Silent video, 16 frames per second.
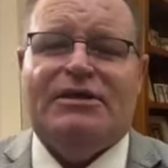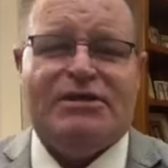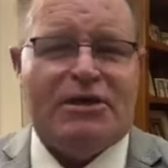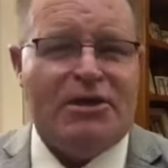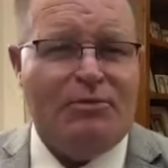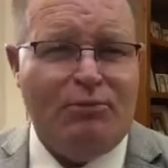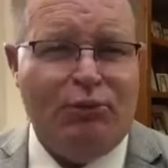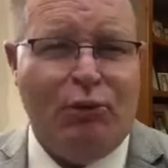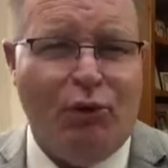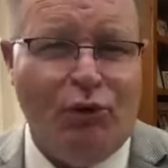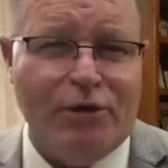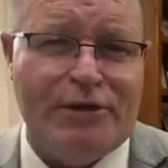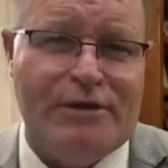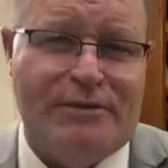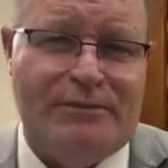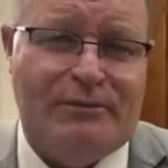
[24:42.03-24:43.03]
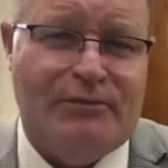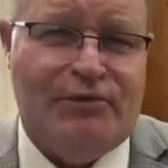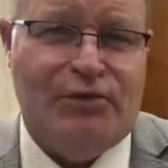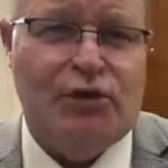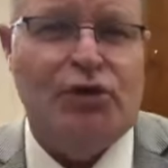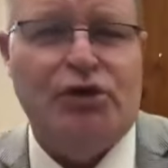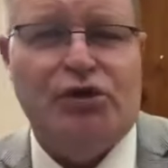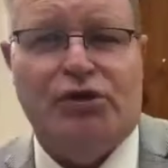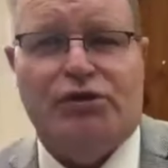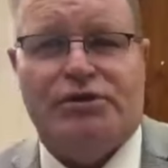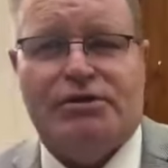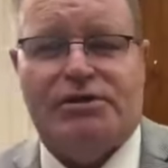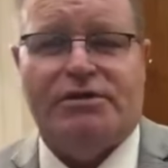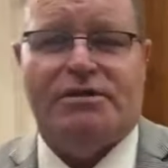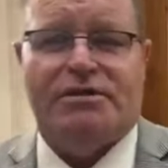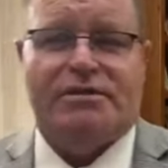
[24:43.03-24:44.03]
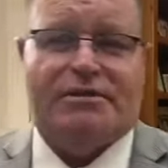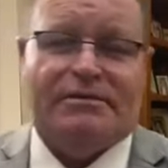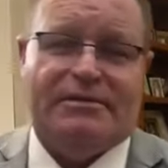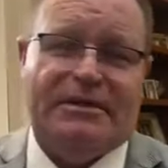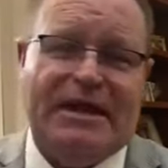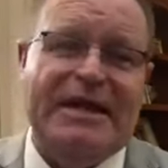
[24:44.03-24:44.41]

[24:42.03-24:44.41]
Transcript: There's an important verse